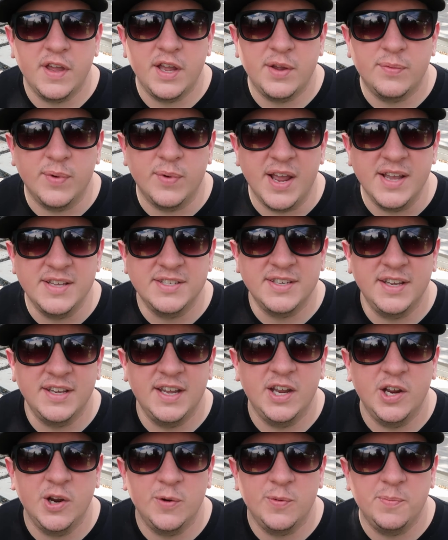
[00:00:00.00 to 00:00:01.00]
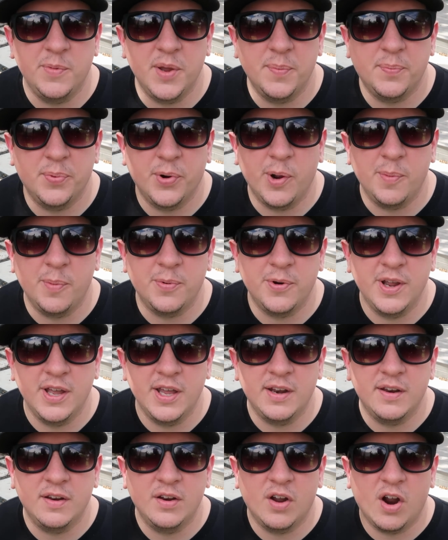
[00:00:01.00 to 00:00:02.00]
think raising here would be
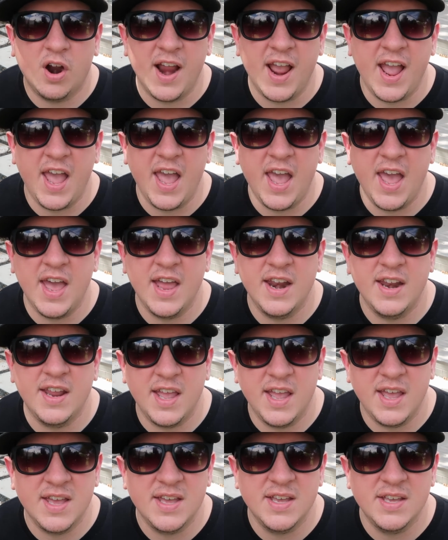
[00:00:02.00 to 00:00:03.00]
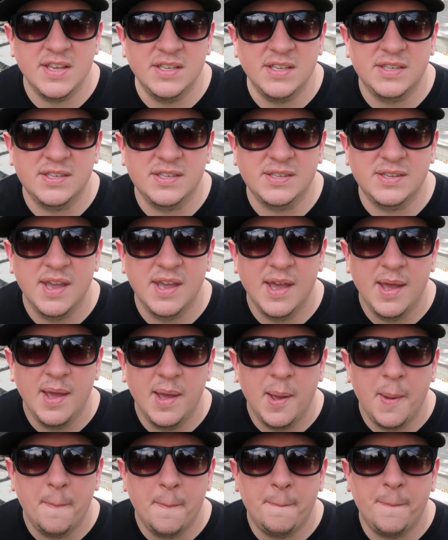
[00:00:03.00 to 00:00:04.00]
appropriate. Our hand is
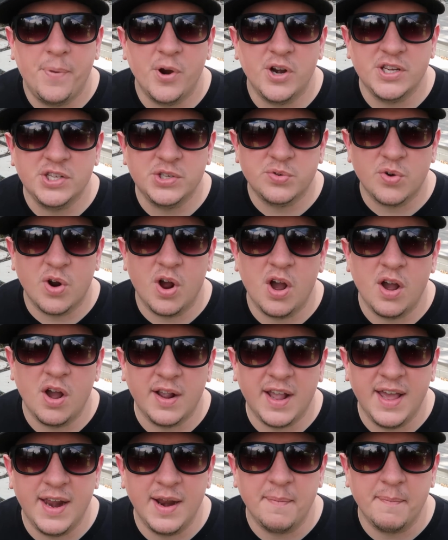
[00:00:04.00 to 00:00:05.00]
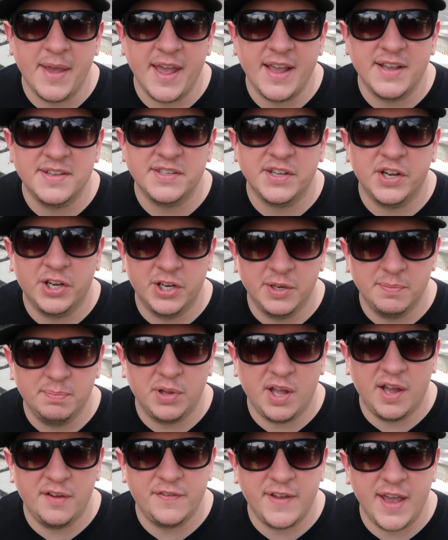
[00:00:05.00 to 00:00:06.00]
pretty strong and it makes a good
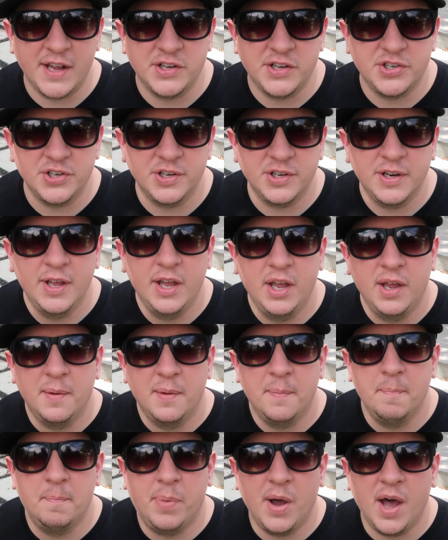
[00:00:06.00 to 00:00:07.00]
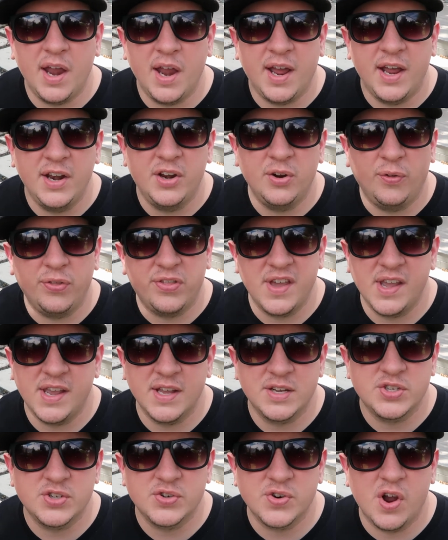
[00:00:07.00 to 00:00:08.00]
bluff catcher, but I don't think
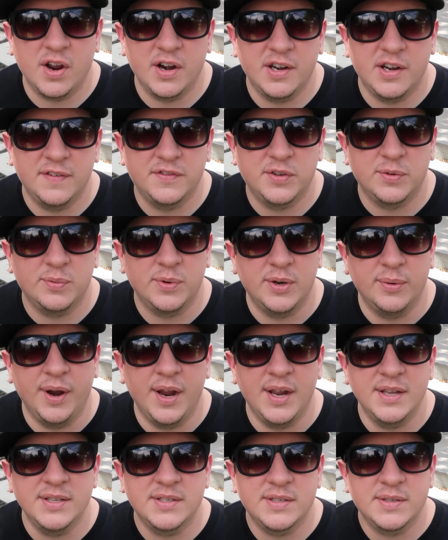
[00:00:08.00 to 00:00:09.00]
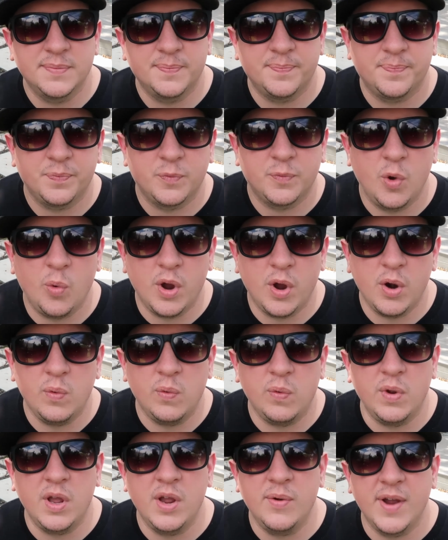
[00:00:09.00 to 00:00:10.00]
it's strong enough to re-raise. We want to
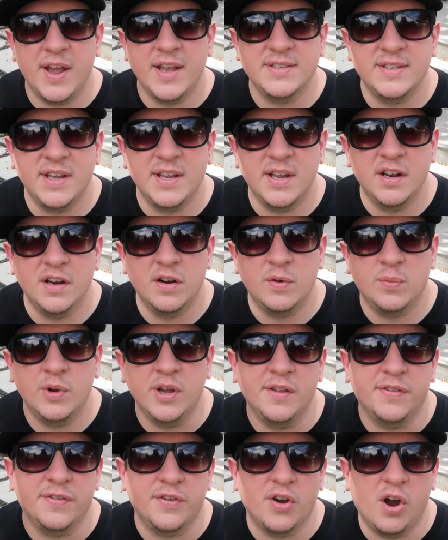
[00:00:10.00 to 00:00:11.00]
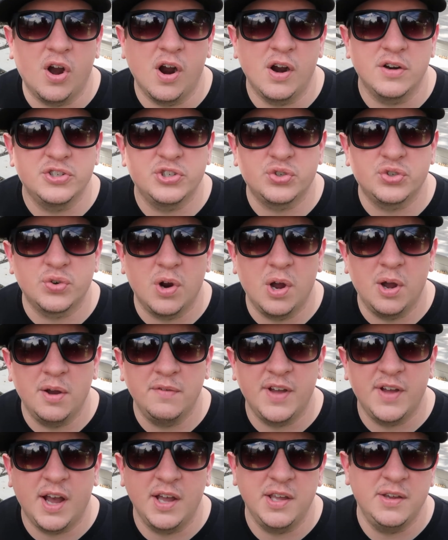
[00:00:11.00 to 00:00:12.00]
re-raise here with our
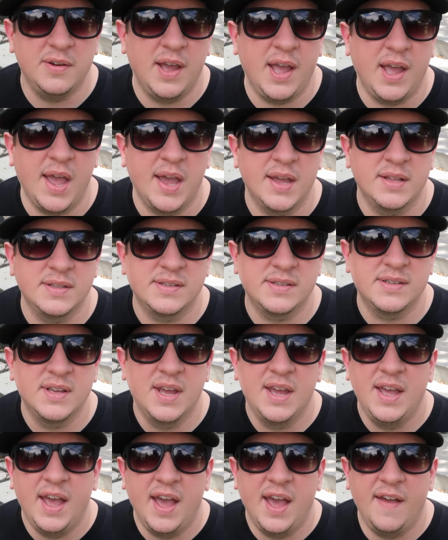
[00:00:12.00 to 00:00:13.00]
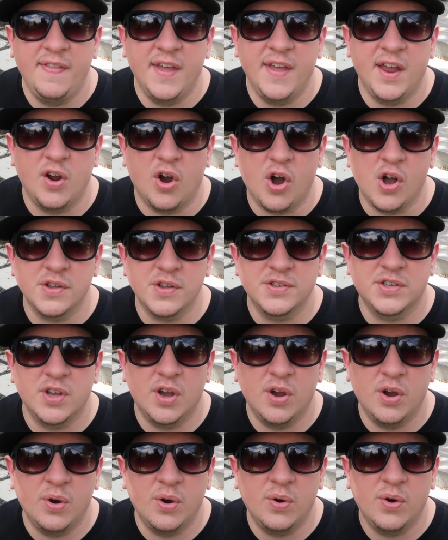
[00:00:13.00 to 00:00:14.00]
strong value hands and then
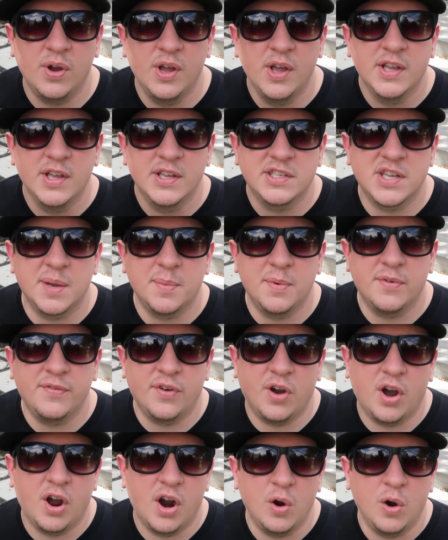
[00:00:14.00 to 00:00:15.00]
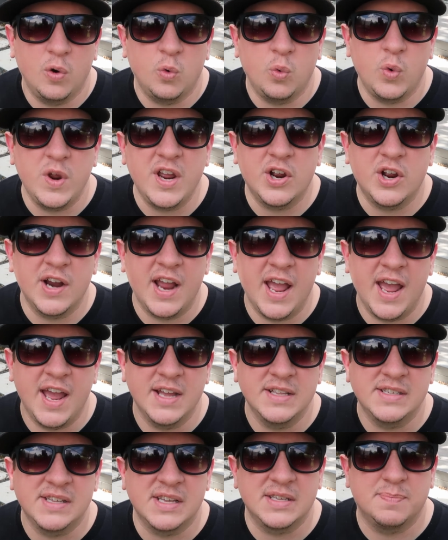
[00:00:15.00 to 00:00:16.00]
also some of our weaker
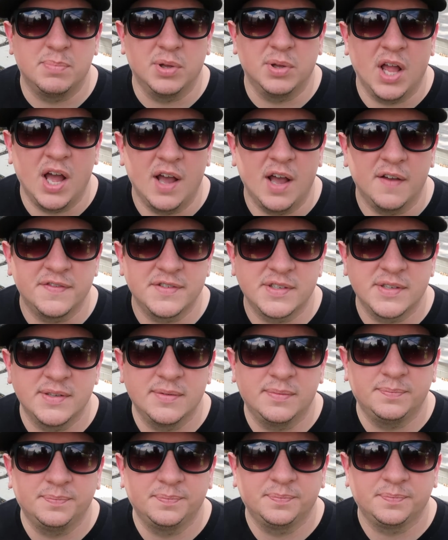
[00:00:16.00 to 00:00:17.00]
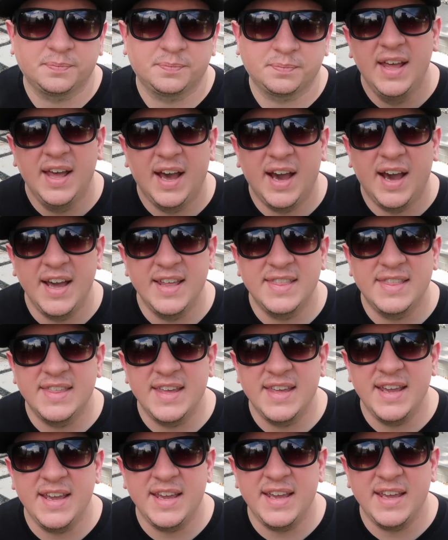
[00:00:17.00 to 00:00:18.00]
hands as bluffs. I
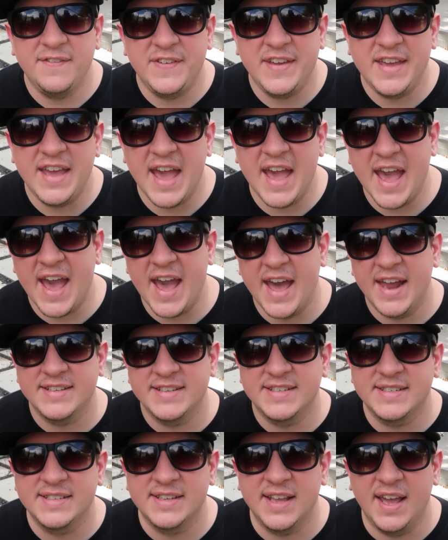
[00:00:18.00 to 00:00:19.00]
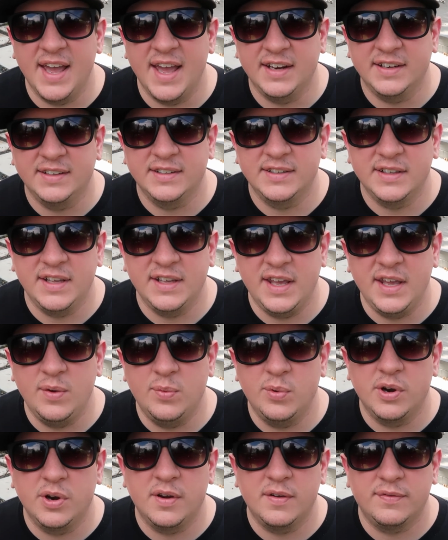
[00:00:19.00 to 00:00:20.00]
think if he had a set, he
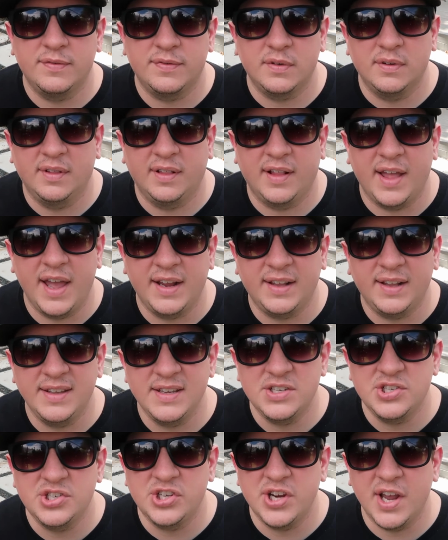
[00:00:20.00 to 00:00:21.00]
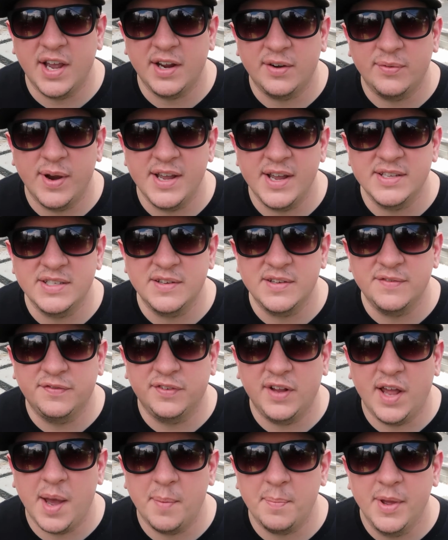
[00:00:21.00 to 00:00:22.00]
would have likely check raised the
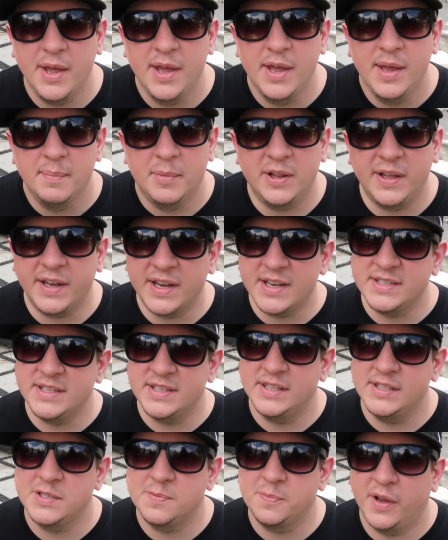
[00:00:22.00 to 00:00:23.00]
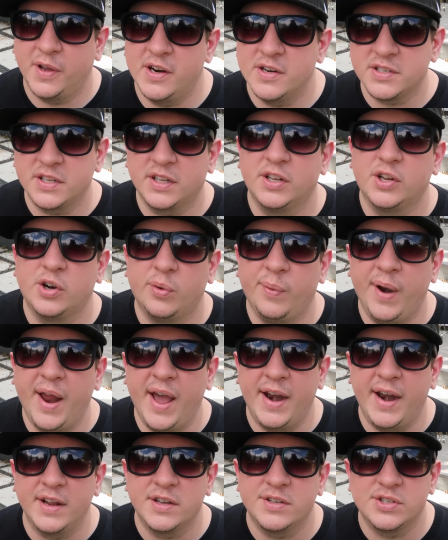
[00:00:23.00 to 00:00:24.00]
flop, but like I said, this player is a little
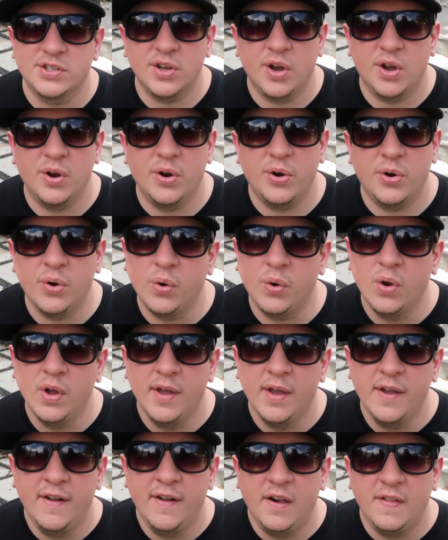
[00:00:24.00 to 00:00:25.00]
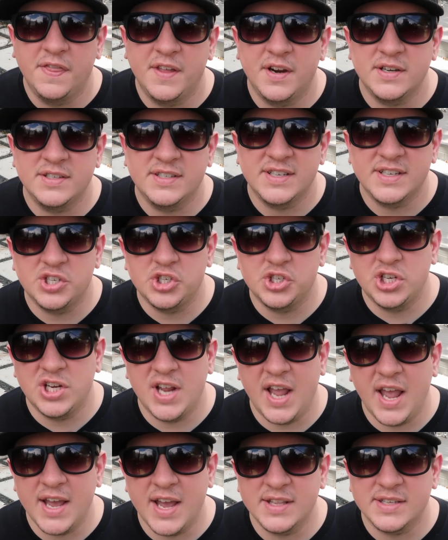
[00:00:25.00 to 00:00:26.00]
erratic, so there's a
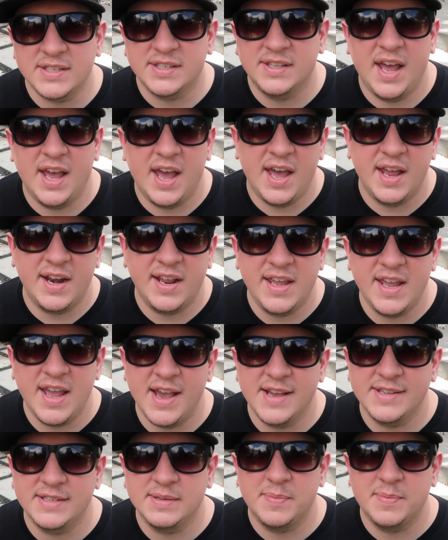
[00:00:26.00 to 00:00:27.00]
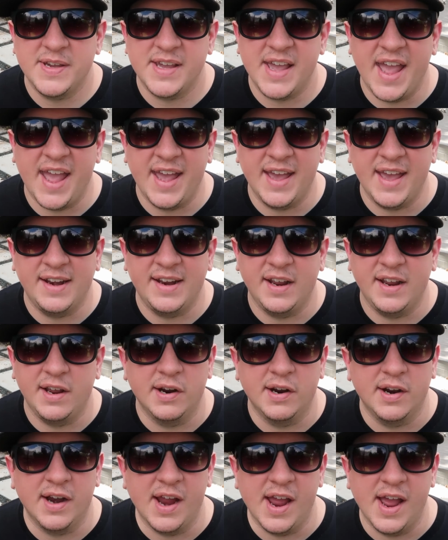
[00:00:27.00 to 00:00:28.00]
chance that he has a big hand
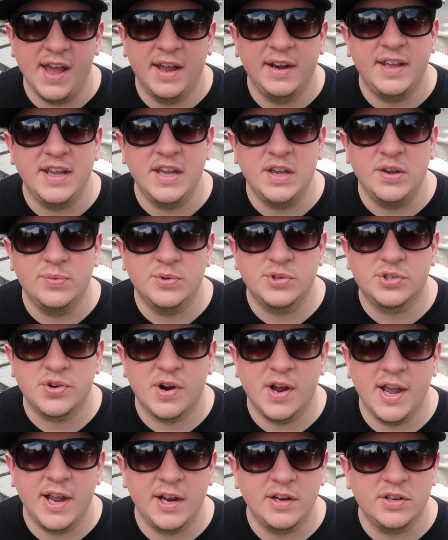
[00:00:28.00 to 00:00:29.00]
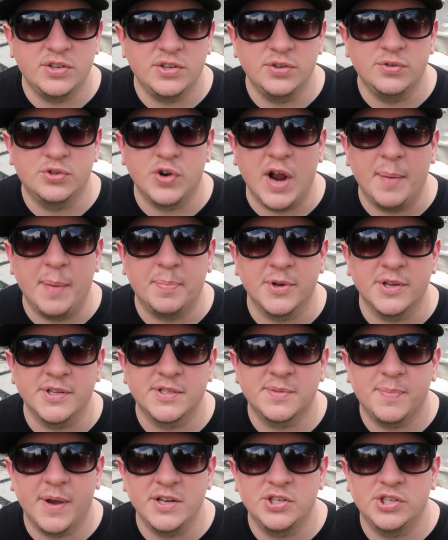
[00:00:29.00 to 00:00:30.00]
here and he was trying to trap
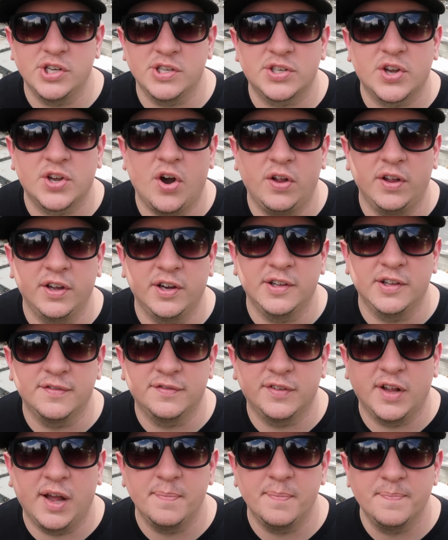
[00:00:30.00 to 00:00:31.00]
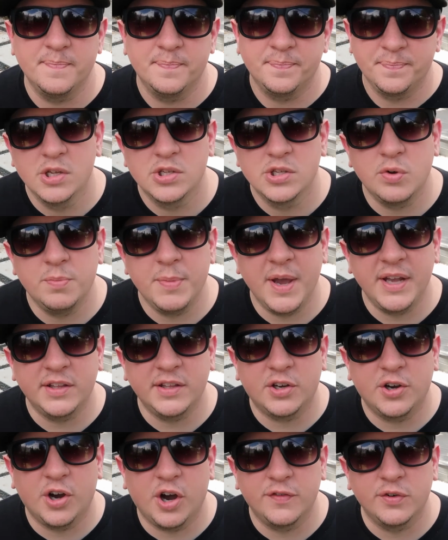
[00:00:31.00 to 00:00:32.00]
us by just calling on the flop. So we make
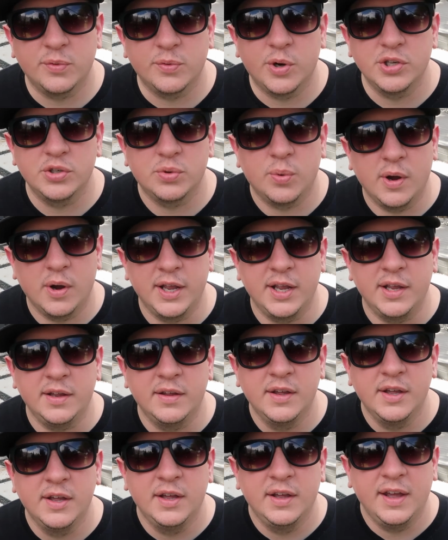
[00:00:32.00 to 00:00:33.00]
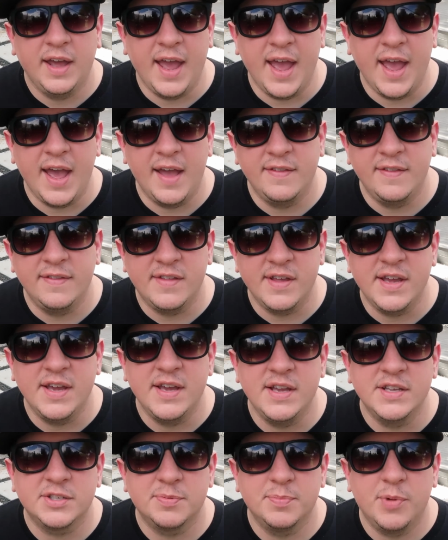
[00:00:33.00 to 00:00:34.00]
the call for 120 and
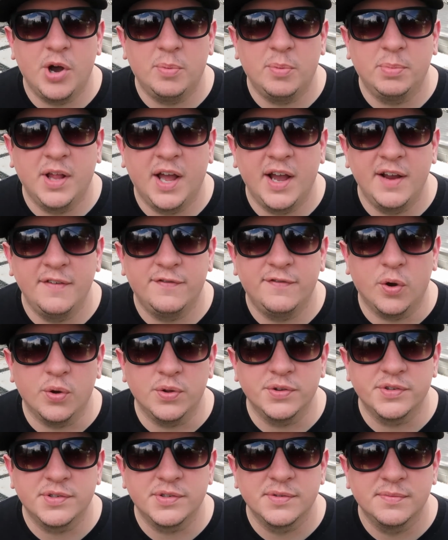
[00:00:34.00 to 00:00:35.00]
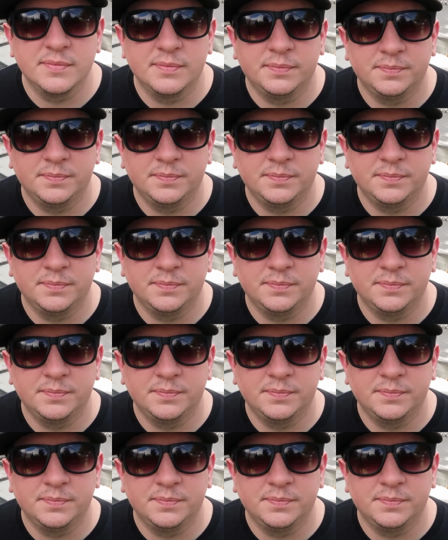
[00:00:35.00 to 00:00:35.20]
the small blind folds.